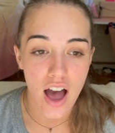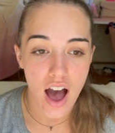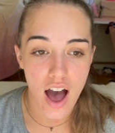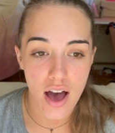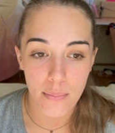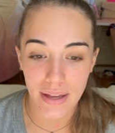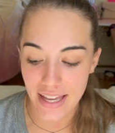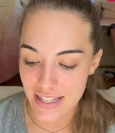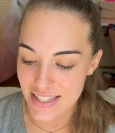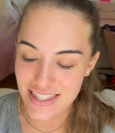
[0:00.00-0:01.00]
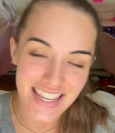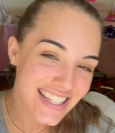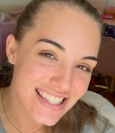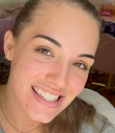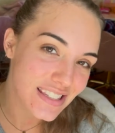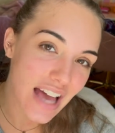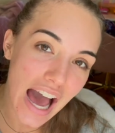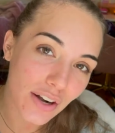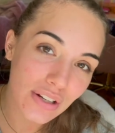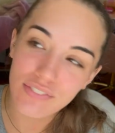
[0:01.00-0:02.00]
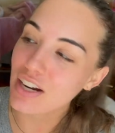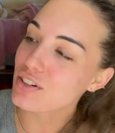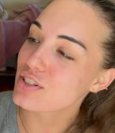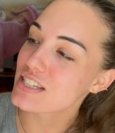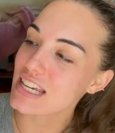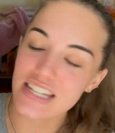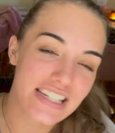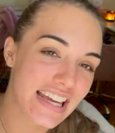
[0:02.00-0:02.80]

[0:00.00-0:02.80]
And this, I don't even understand.